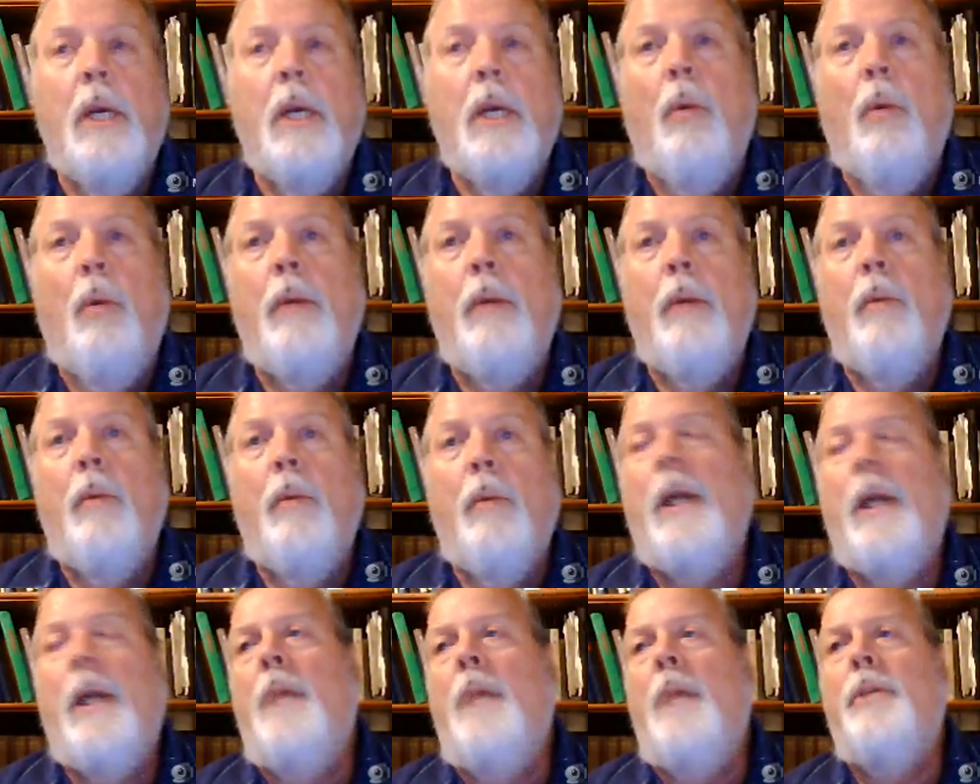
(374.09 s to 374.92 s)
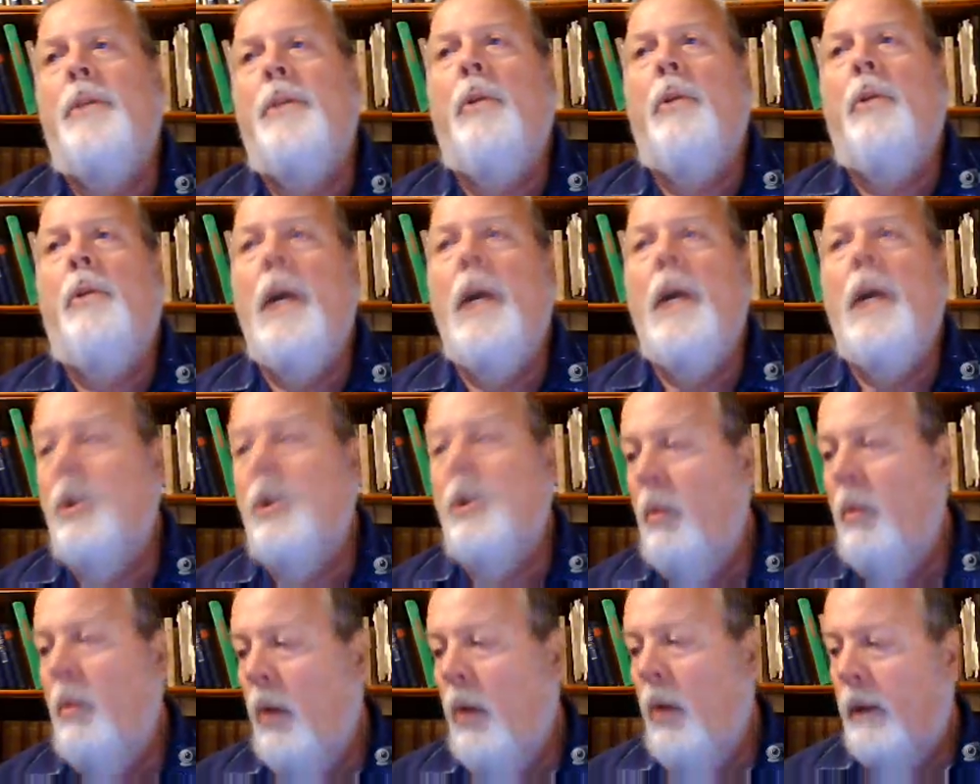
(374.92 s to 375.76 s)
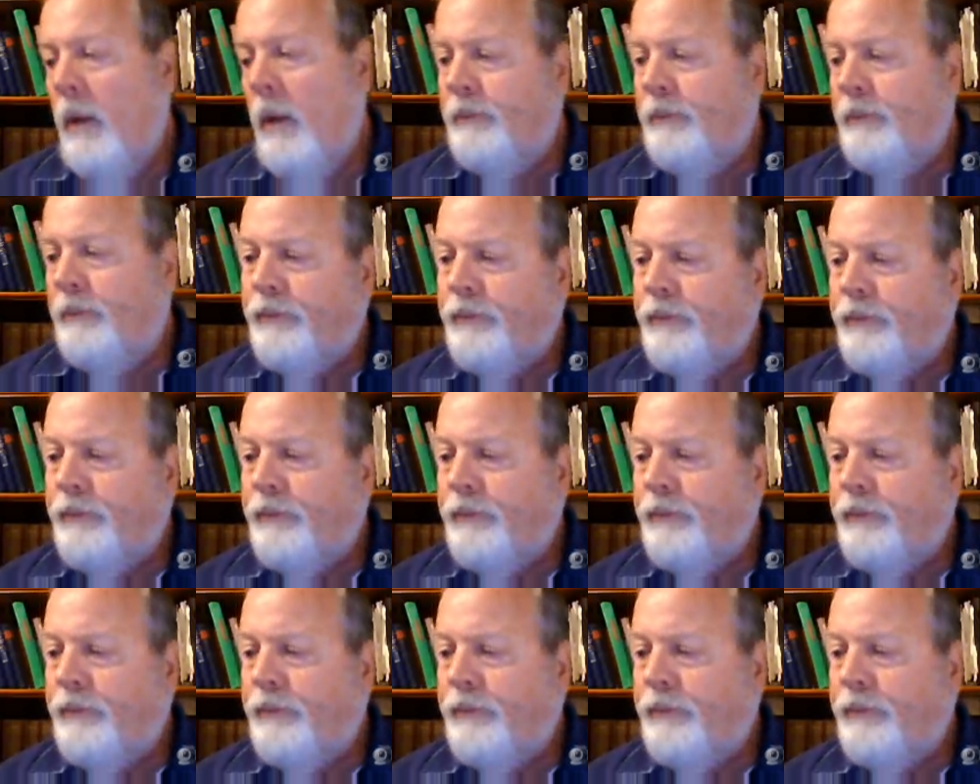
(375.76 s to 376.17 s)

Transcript: When it comes to graduate work,